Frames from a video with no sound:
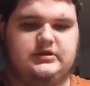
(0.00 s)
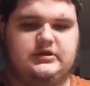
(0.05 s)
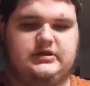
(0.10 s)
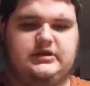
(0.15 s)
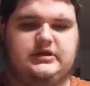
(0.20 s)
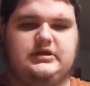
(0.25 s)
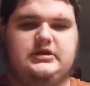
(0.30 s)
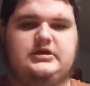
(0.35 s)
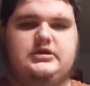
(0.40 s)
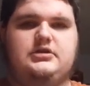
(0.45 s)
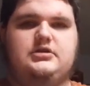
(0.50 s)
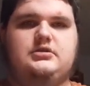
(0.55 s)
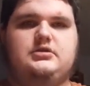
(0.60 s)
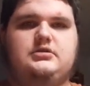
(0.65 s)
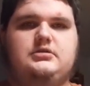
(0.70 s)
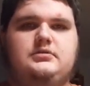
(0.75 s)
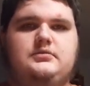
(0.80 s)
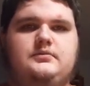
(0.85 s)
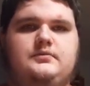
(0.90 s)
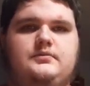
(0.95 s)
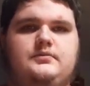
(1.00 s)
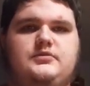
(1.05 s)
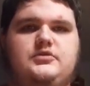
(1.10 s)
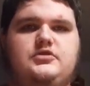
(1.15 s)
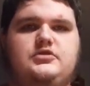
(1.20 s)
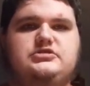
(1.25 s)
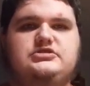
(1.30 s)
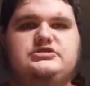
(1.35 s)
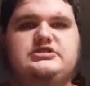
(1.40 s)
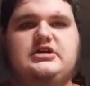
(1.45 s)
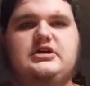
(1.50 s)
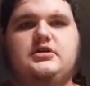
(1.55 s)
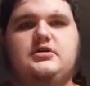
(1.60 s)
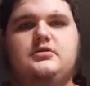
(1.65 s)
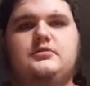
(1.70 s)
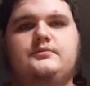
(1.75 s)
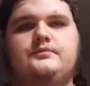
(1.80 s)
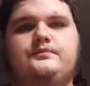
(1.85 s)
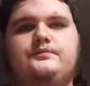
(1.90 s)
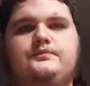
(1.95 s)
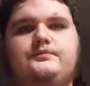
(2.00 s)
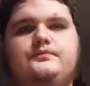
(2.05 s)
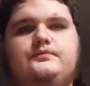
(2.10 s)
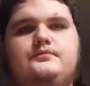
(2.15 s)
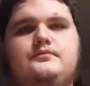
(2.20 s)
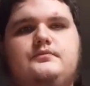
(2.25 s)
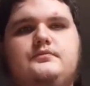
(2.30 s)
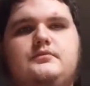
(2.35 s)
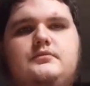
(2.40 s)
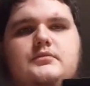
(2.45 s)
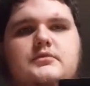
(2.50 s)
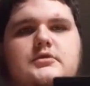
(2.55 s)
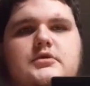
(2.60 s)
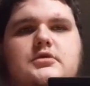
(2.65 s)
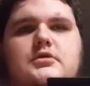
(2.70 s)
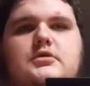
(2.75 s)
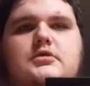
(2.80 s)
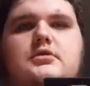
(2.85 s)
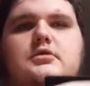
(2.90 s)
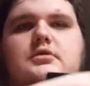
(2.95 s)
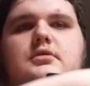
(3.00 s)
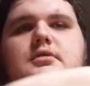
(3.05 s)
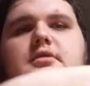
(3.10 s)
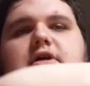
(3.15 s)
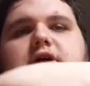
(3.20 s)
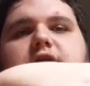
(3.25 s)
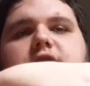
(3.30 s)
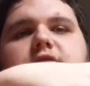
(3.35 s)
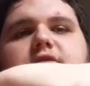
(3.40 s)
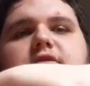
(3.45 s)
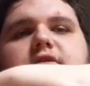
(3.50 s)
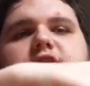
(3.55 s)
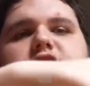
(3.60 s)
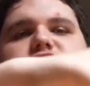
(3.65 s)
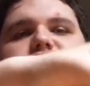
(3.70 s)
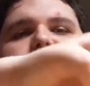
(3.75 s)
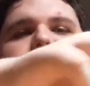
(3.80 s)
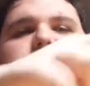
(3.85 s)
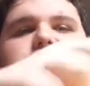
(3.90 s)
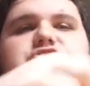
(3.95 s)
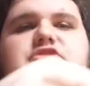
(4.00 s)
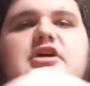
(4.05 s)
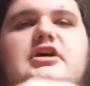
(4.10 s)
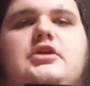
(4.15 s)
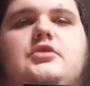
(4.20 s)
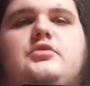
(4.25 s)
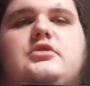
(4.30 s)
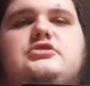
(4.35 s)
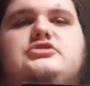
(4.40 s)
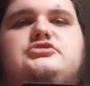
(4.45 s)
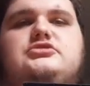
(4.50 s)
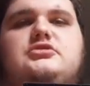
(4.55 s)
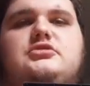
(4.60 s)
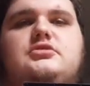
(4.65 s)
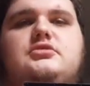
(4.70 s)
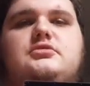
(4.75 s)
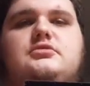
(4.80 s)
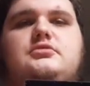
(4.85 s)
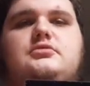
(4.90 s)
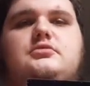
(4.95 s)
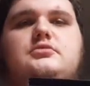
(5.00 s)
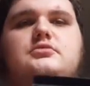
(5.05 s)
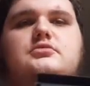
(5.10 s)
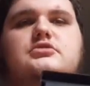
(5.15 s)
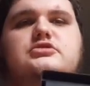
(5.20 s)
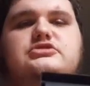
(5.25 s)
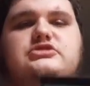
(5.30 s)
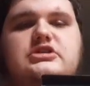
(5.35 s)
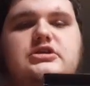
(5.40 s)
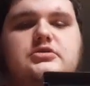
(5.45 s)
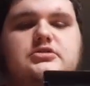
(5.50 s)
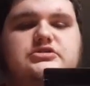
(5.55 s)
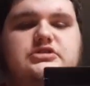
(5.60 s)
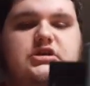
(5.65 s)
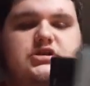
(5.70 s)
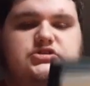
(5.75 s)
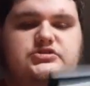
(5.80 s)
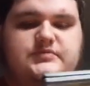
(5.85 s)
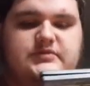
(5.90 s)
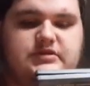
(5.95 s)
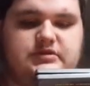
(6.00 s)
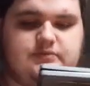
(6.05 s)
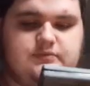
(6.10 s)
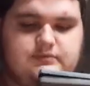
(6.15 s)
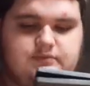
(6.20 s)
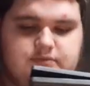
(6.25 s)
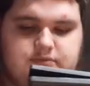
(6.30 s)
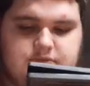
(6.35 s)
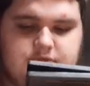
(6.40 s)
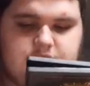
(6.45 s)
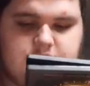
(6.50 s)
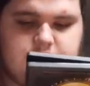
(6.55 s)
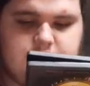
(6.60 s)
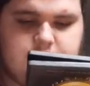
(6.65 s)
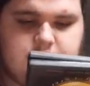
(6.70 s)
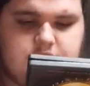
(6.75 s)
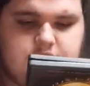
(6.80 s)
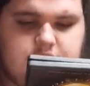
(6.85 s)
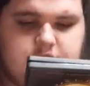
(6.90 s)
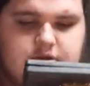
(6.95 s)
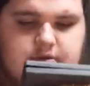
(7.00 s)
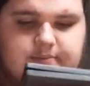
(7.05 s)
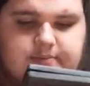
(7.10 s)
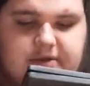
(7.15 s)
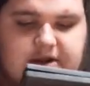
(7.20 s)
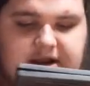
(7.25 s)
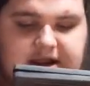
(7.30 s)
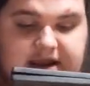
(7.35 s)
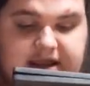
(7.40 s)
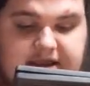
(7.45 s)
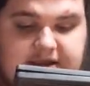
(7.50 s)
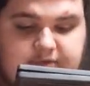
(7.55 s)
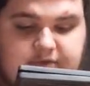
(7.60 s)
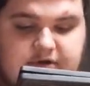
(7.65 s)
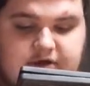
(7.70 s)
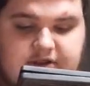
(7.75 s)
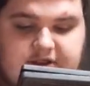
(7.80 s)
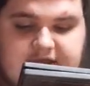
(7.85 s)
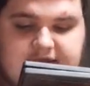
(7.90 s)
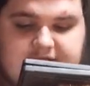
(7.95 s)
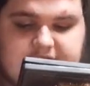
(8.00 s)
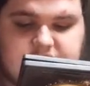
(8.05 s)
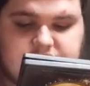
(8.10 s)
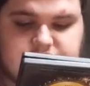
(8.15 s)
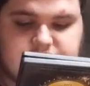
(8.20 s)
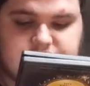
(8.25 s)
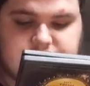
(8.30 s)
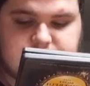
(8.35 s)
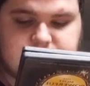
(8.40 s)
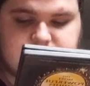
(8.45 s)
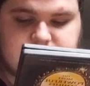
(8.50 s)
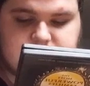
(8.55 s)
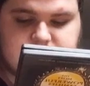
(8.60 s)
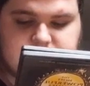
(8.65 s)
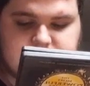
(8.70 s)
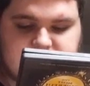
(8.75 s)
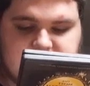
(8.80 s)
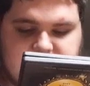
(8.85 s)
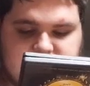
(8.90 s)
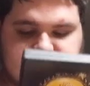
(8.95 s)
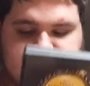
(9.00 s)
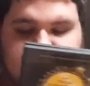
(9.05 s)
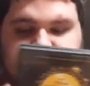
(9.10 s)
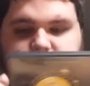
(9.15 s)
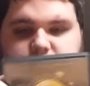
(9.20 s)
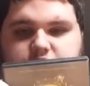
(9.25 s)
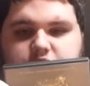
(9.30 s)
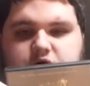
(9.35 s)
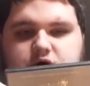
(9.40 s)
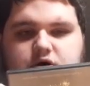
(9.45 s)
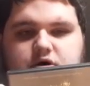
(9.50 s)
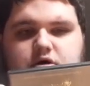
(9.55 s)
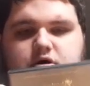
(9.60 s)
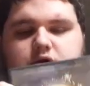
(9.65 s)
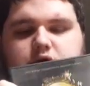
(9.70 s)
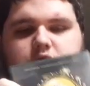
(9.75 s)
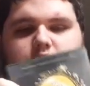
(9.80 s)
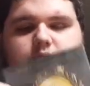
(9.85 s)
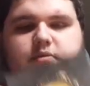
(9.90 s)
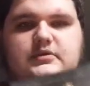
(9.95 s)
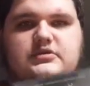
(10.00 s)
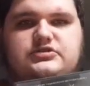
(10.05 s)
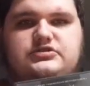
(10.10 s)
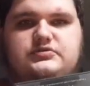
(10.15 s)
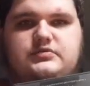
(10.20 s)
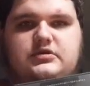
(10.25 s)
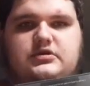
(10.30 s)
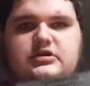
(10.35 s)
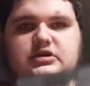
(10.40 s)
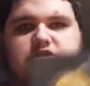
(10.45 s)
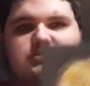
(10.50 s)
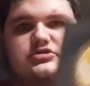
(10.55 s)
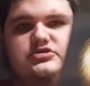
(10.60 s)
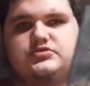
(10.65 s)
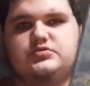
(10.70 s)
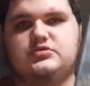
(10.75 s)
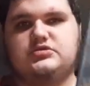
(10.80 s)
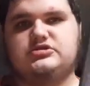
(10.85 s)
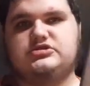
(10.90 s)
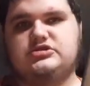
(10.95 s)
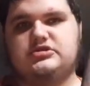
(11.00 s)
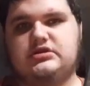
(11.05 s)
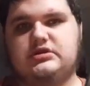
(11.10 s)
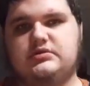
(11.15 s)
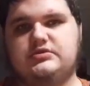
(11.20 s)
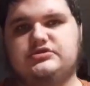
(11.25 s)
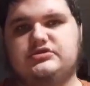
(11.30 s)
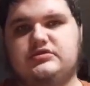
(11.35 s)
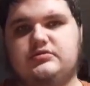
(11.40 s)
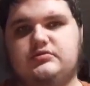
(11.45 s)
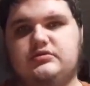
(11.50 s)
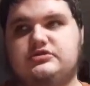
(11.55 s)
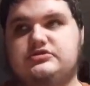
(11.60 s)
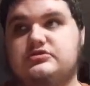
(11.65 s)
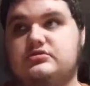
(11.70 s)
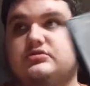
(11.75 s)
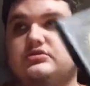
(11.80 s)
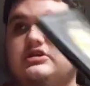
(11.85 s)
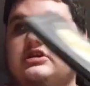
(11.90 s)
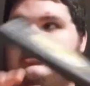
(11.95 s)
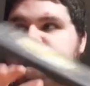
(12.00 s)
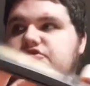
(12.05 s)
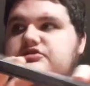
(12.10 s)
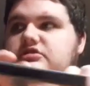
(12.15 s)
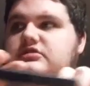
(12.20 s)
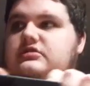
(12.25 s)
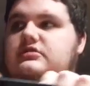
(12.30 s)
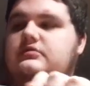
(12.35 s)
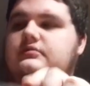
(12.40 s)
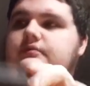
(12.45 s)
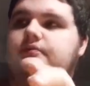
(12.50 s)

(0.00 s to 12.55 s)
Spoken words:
and you can tell that this is not original, which irritates me. But I am glad to actually own this one. I just wish it was an original casing.